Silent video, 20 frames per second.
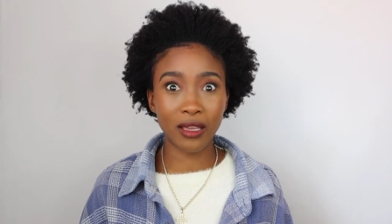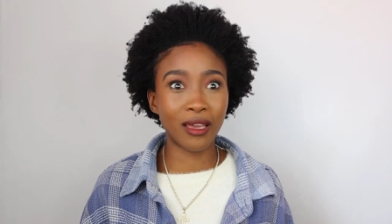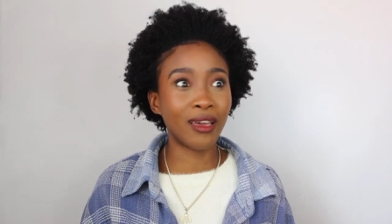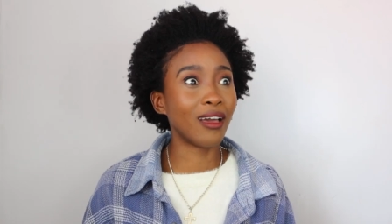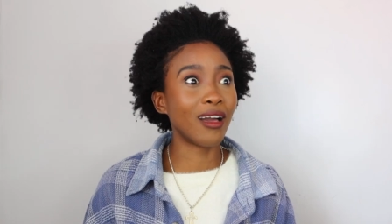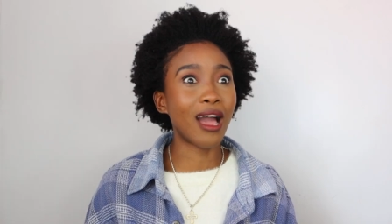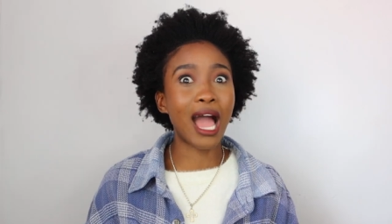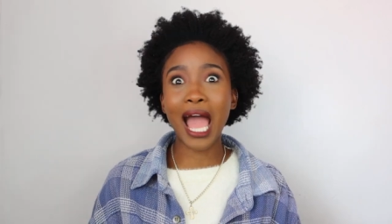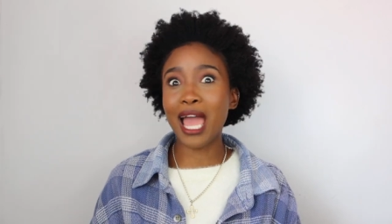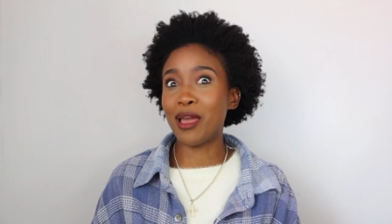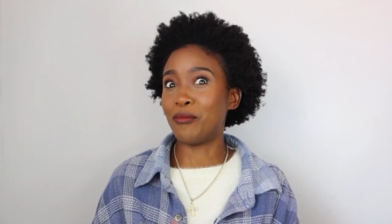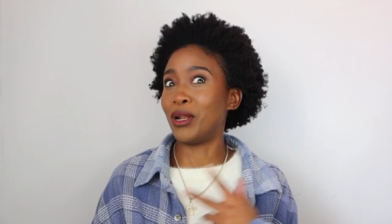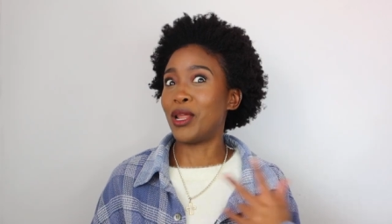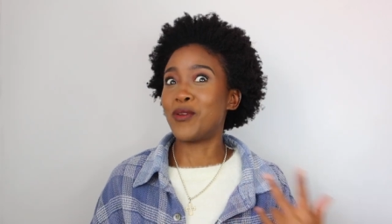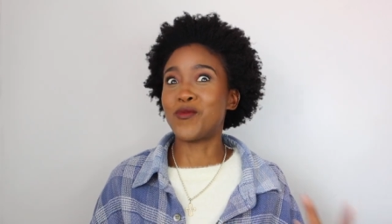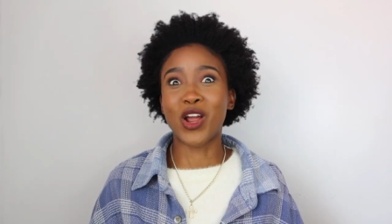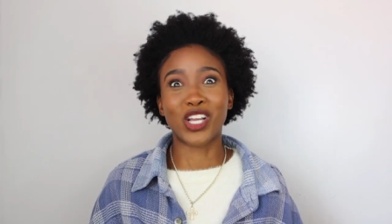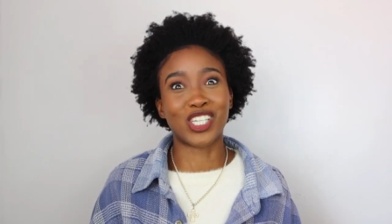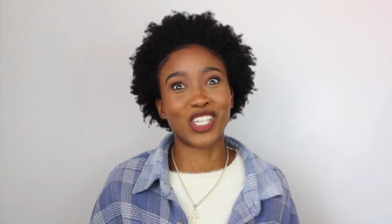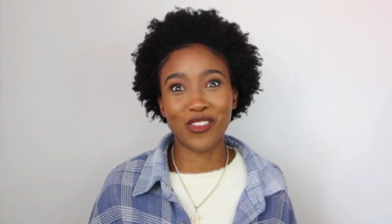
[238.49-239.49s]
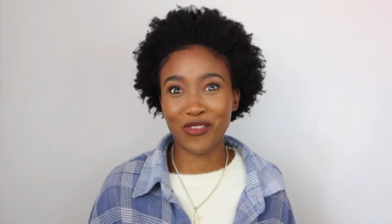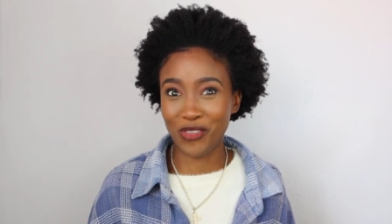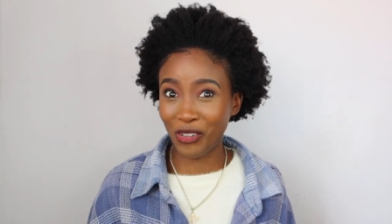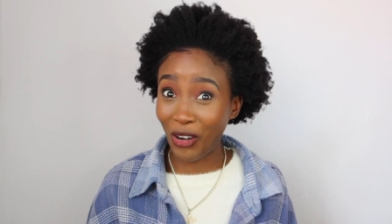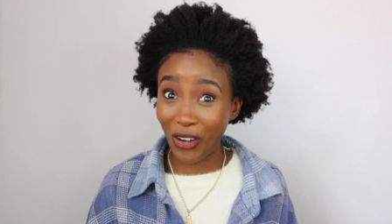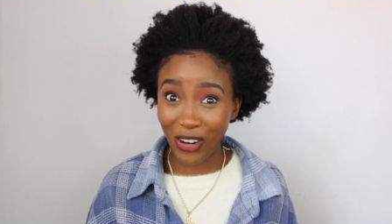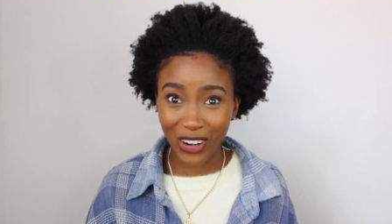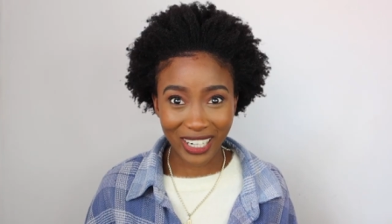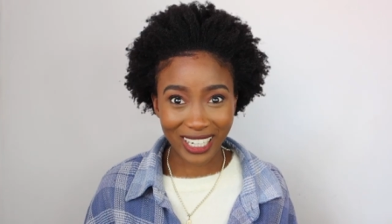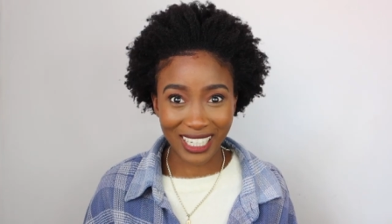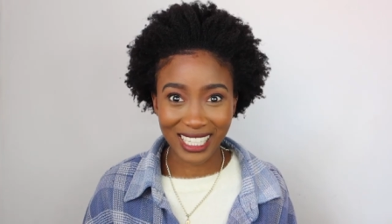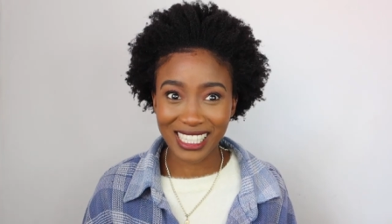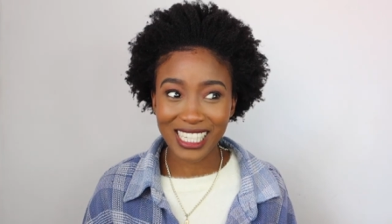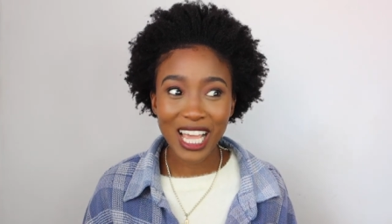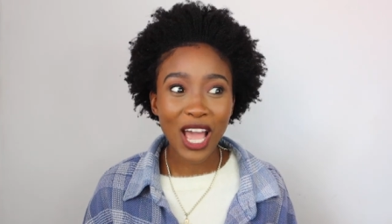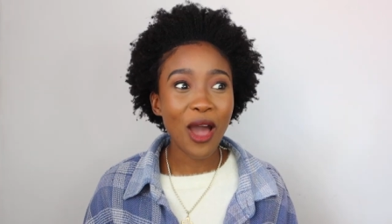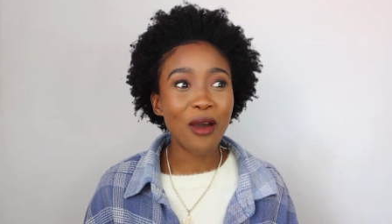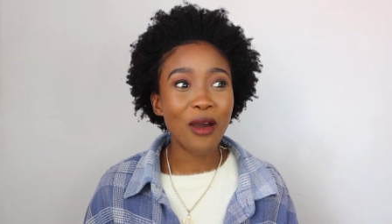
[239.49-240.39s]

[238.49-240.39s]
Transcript: I blame Russia for all of this,